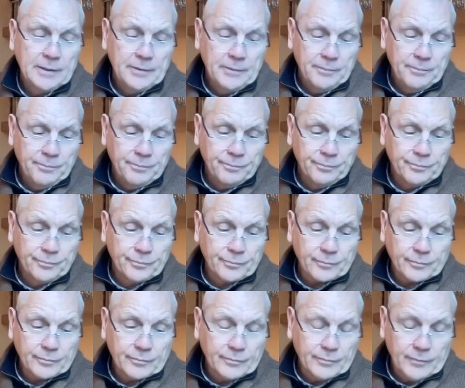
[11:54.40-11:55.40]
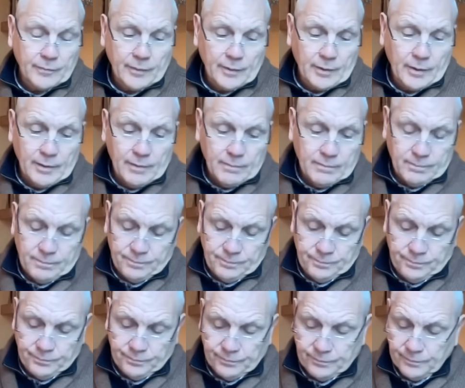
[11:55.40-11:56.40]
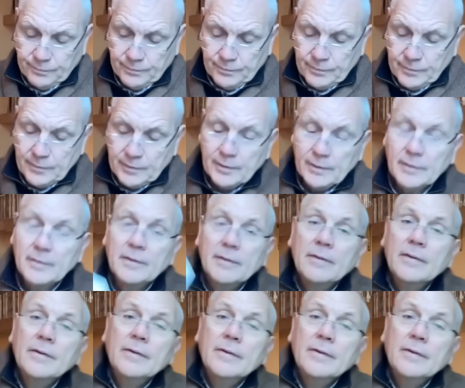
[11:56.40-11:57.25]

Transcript: [no speech]